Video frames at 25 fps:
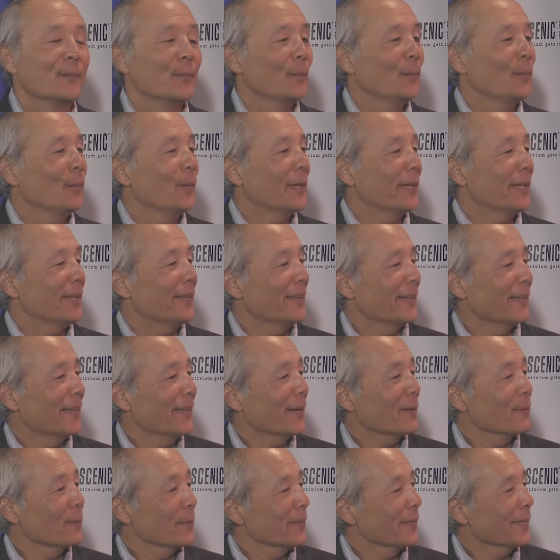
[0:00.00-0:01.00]
Well,
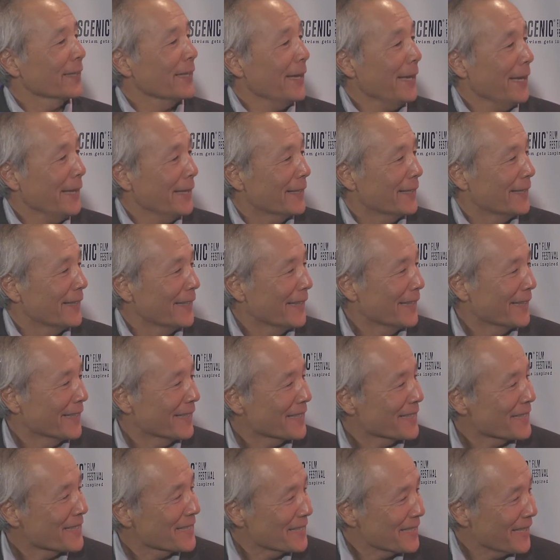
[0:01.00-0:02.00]
I really can't
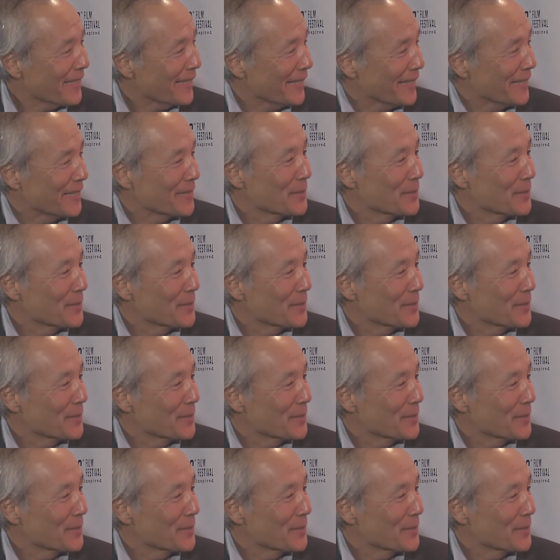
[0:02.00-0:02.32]
at this stage.